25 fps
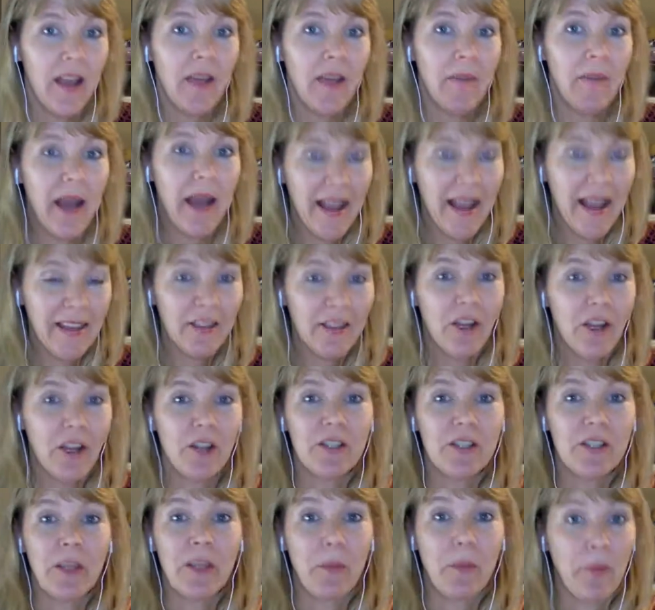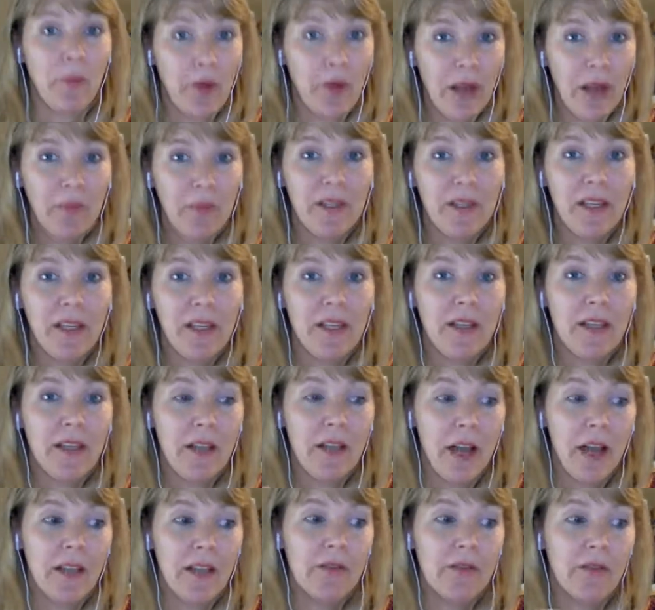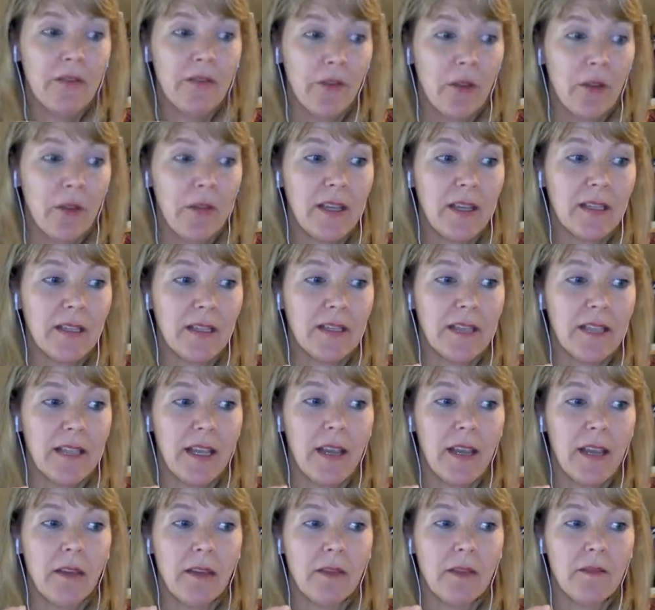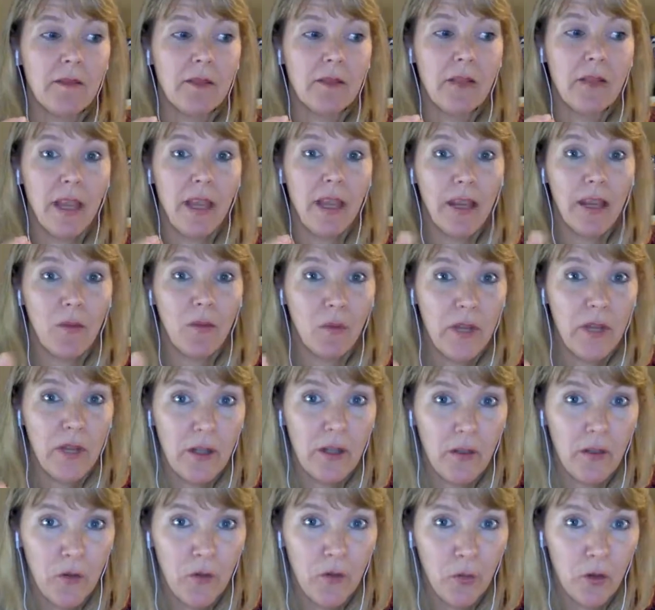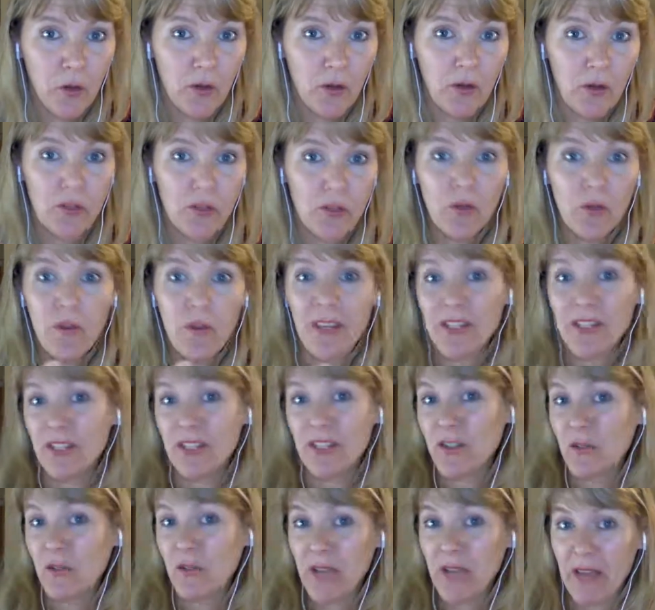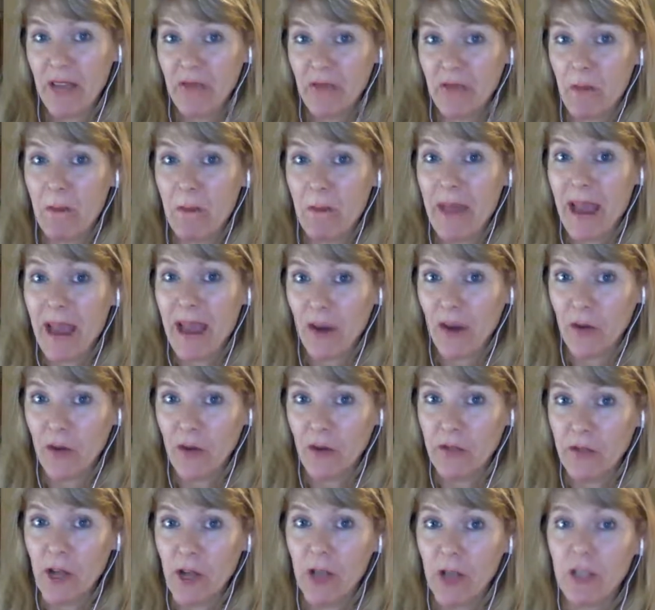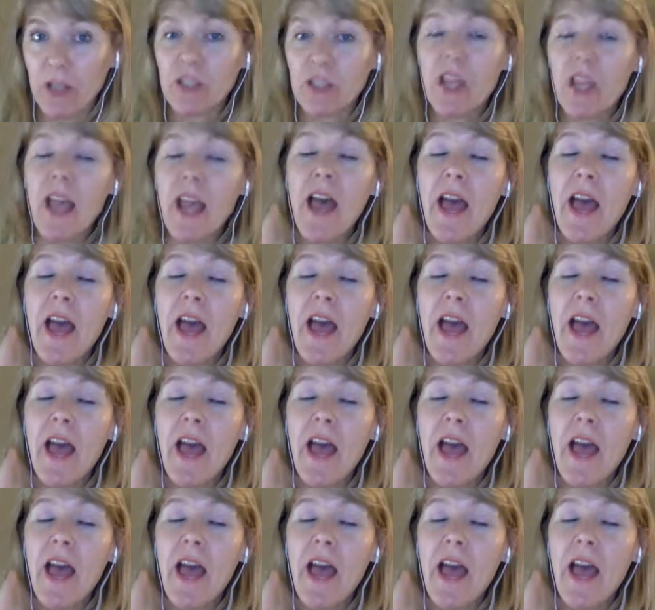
by and large, they're probably not inferring because they can't read all the words or they just don't have the background knowledge.